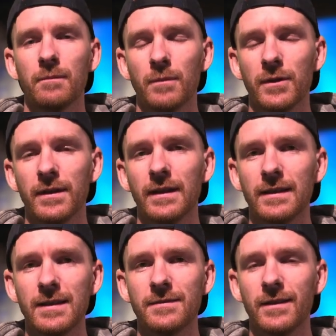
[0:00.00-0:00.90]
But in
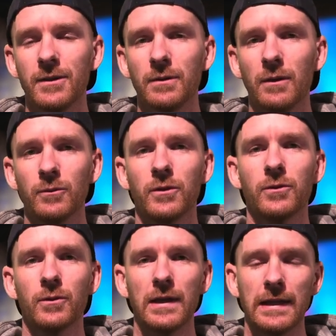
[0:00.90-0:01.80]
this video I want to
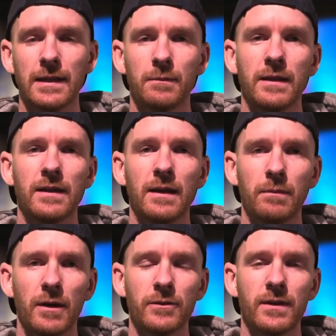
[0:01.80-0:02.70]
talk a little bit
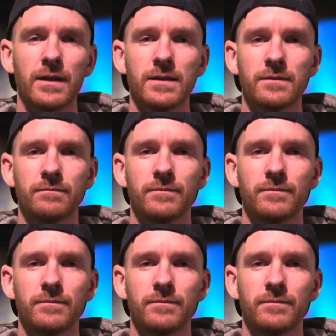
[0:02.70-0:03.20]
about this,